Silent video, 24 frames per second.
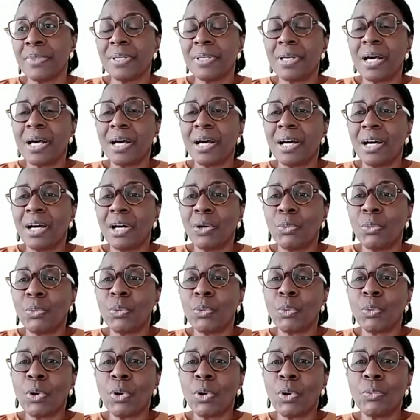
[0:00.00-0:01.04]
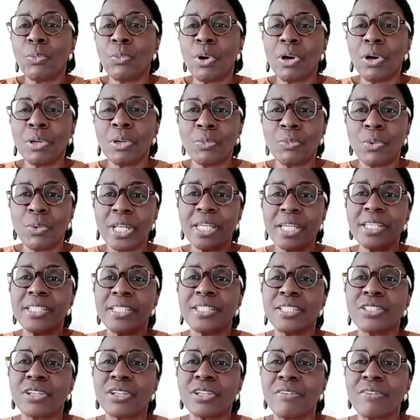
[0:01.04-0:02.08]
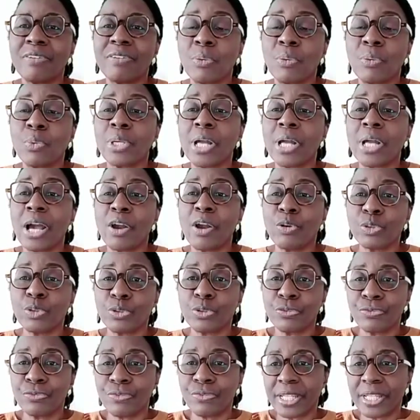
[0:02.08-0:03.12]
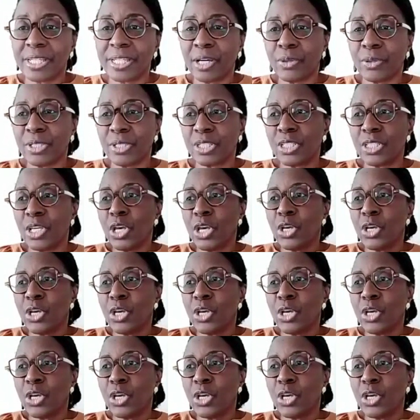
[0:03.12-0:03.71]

What he discovered and what I also find out is,